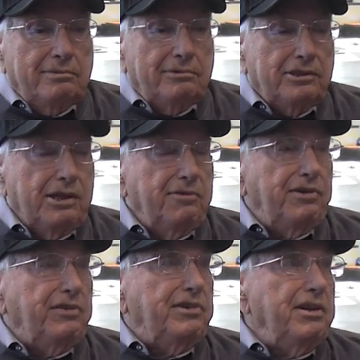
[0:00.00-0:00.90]
within
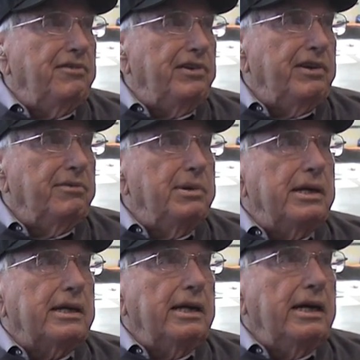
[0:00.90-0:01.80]
15 feet of
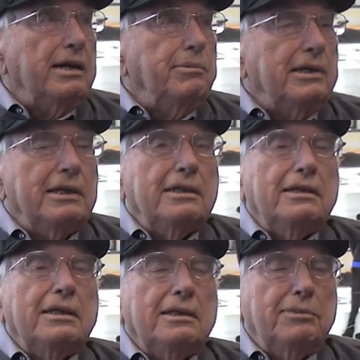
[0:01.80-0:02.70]
me again,
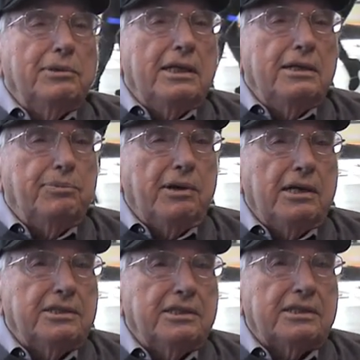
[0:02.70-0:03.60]
and in the
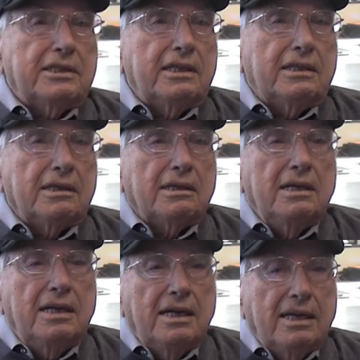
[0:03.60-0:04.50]
process cut the
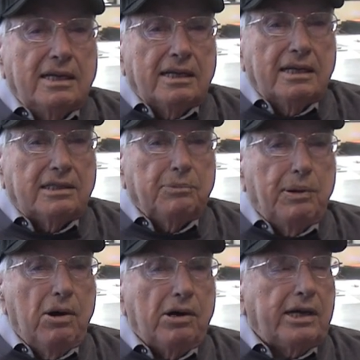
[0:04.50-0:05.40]
cut the
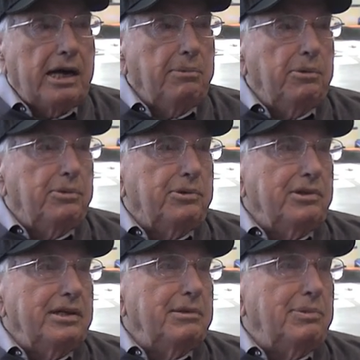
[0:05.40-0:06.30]
power cable
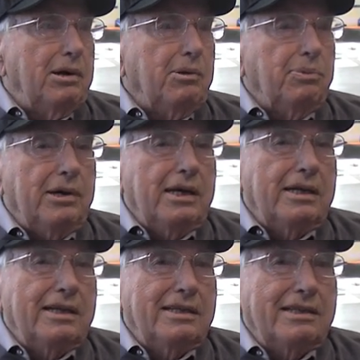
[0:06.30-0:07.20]
between the power
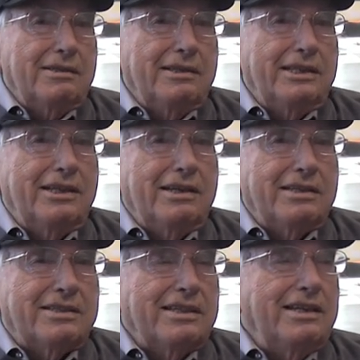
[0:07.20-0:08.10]
plant and the radar
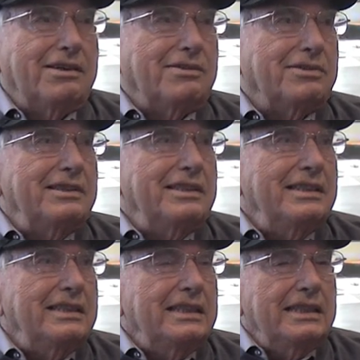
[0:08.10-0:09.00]
itself.
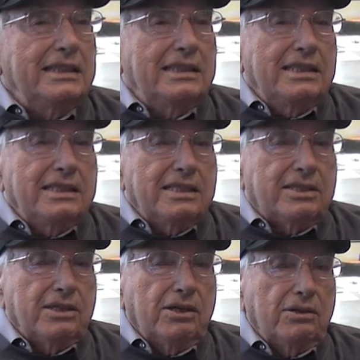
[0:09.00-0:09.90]

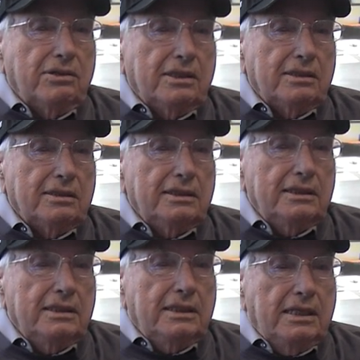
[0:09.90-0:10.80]
So. Uh,
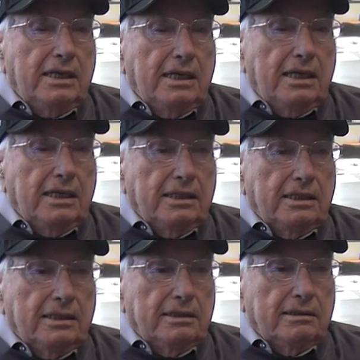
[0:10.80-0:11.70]

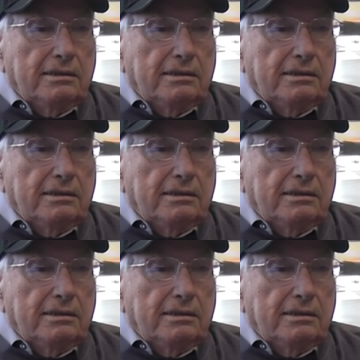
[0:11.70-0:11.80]
uh,